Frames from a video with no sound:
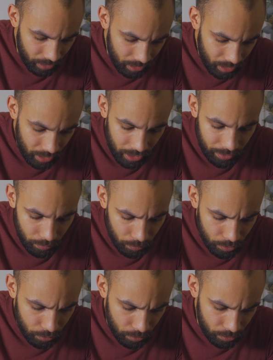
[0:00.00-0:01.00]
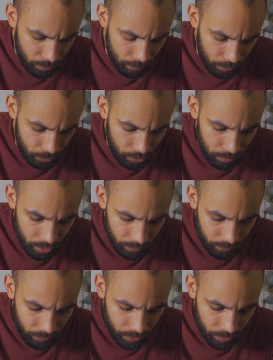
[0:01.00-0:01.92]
D, which was supposed to be a